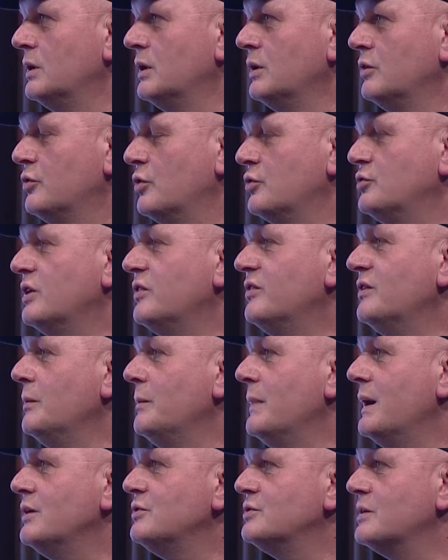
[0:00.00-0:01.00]
So just
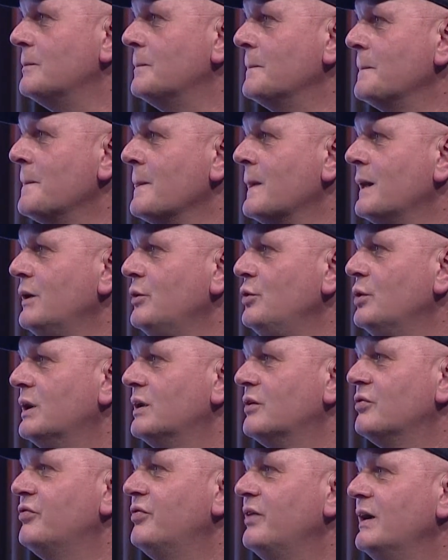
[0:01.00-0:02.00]
imagine, you get
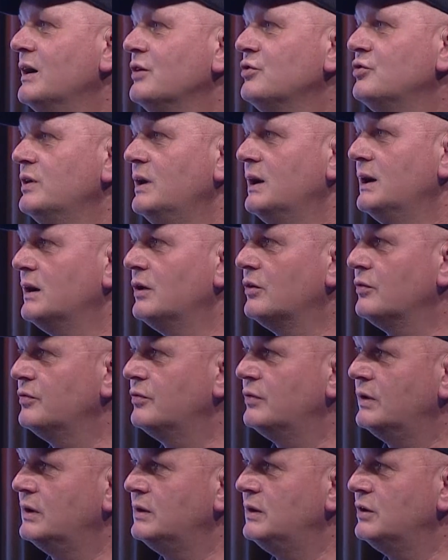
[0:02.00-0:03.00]
a fair share of
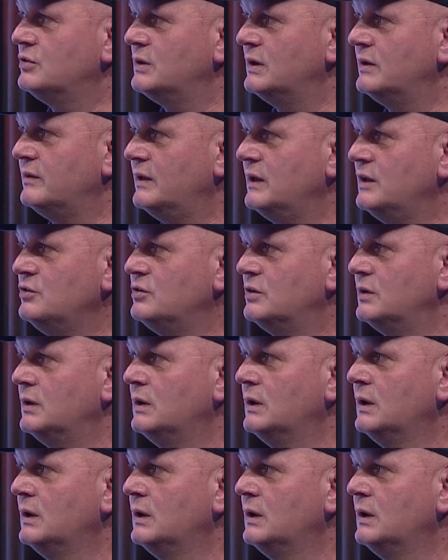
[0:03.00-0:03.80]
digitalization,